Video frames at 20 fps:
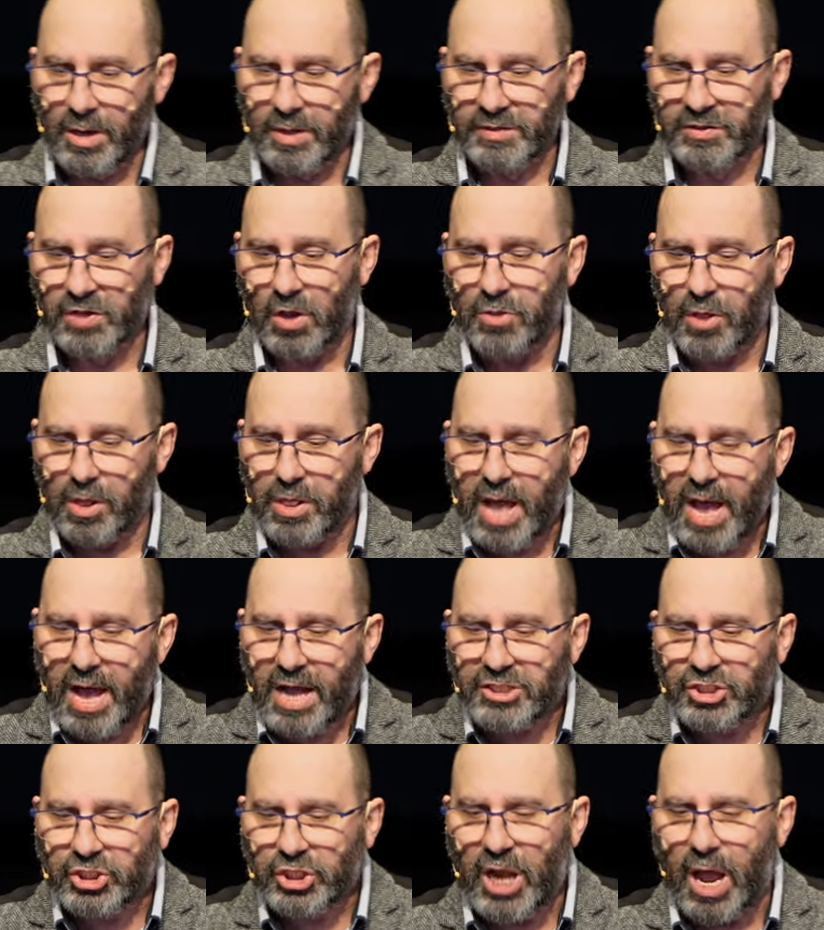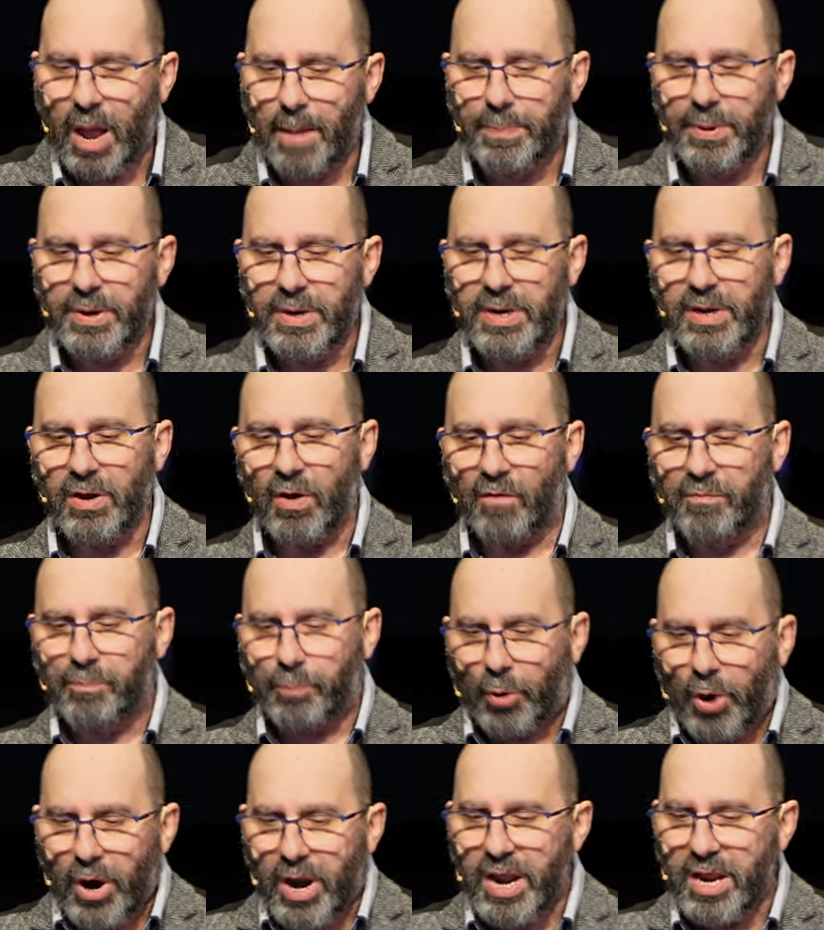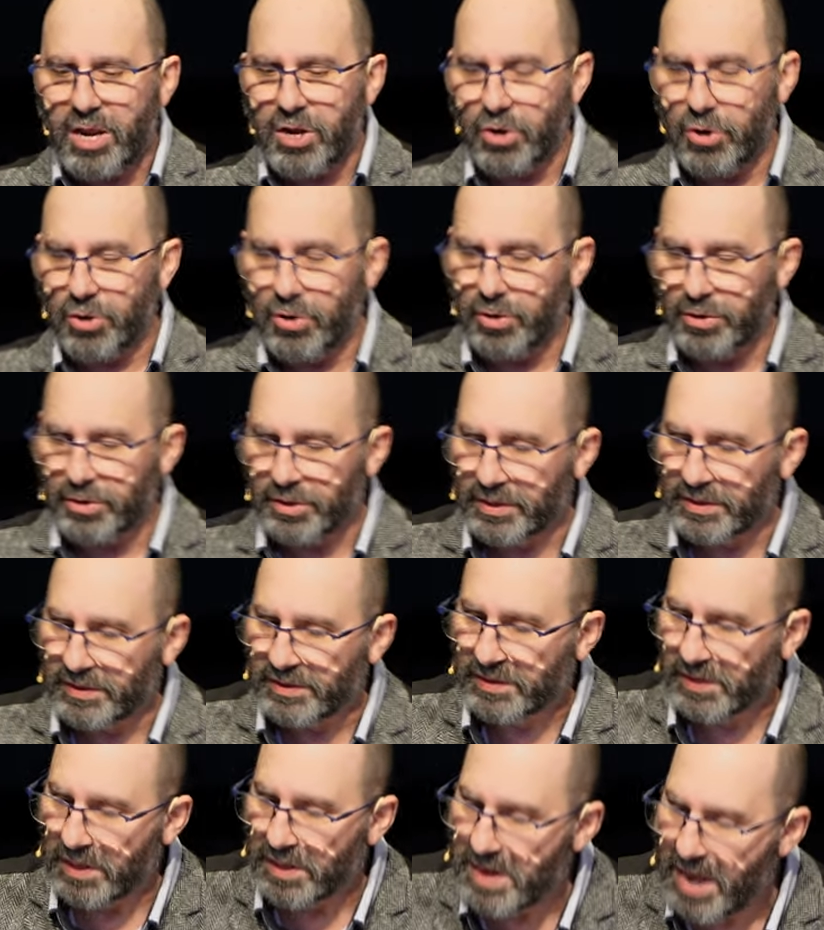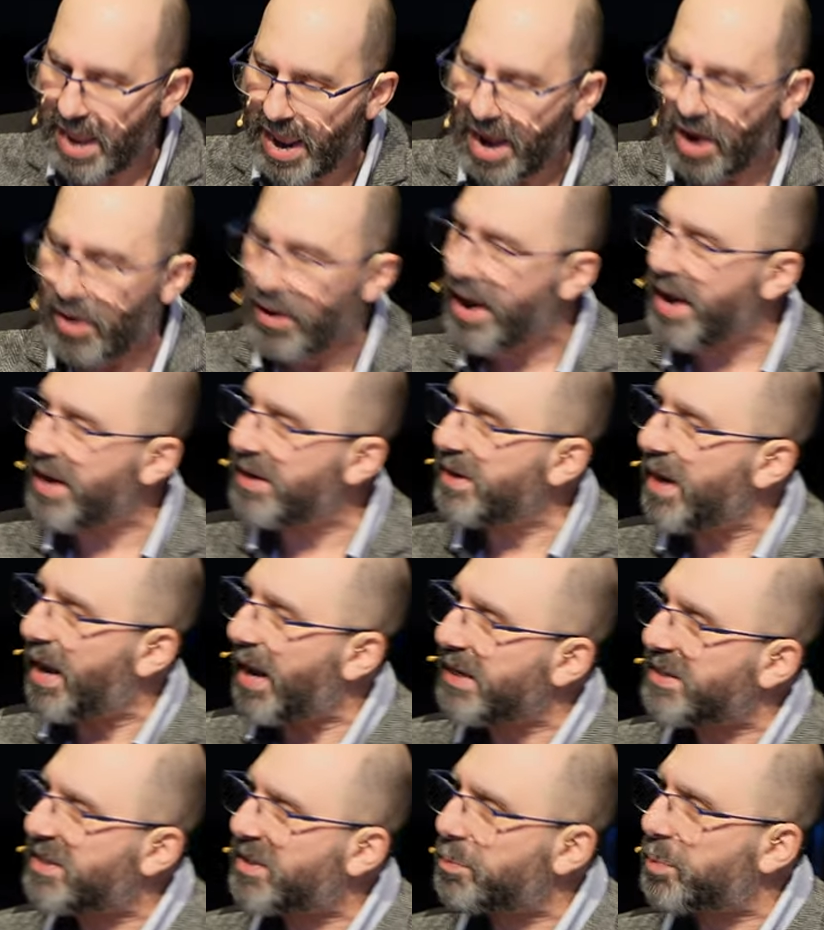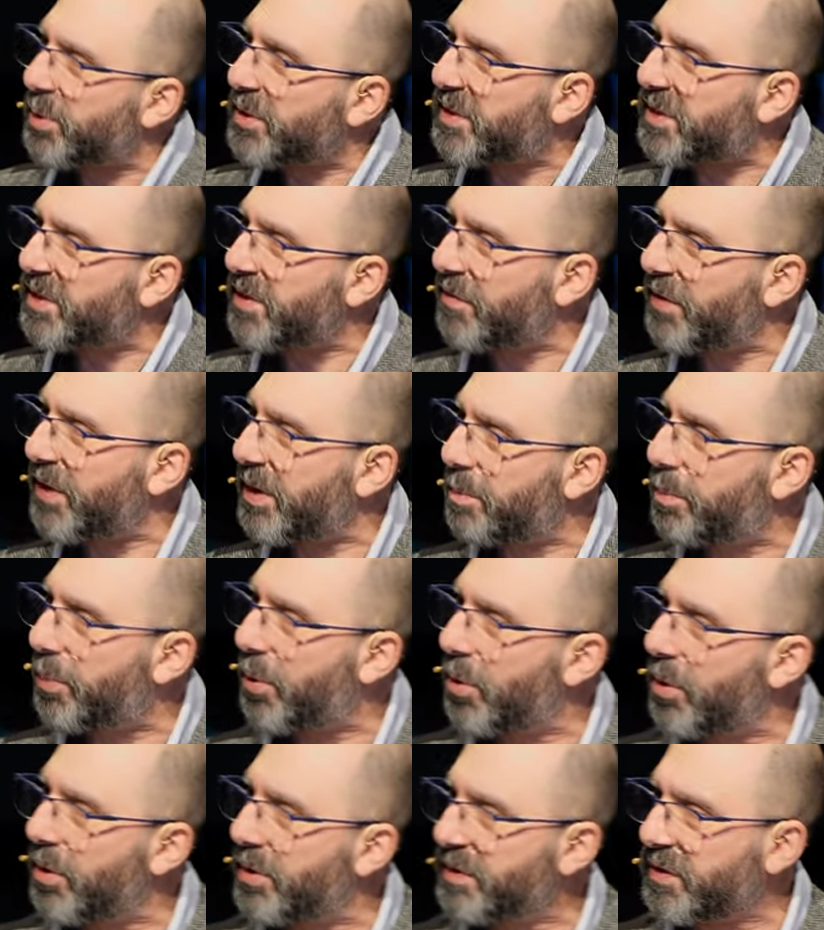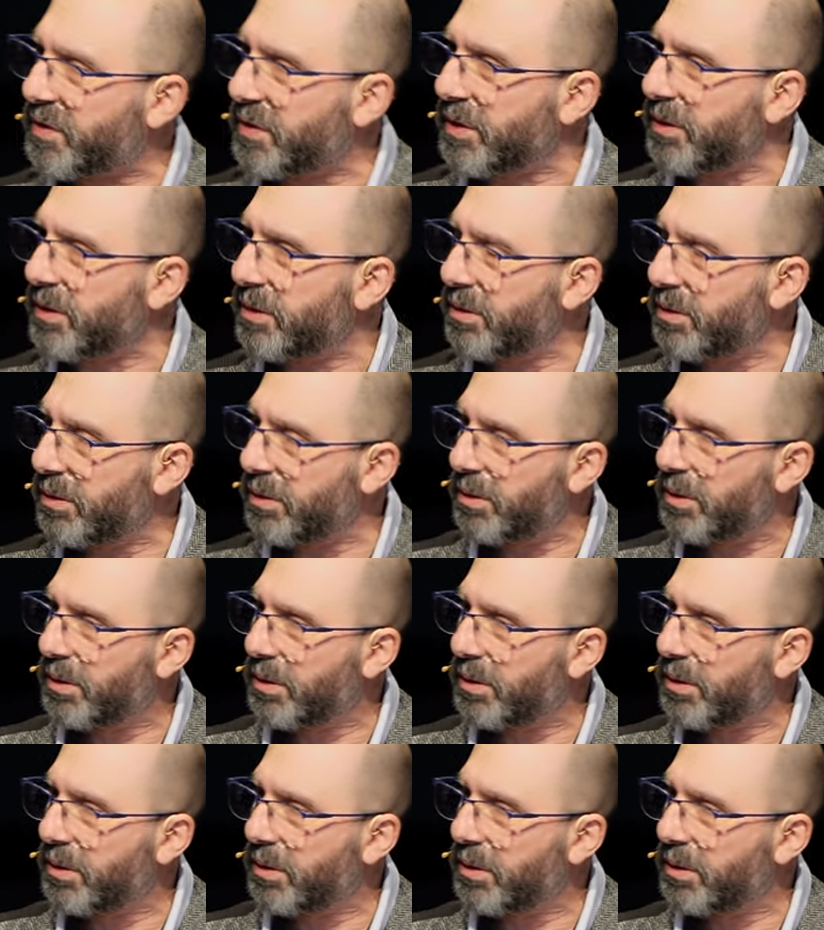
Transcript: So the large company of prayer unions now had a specific person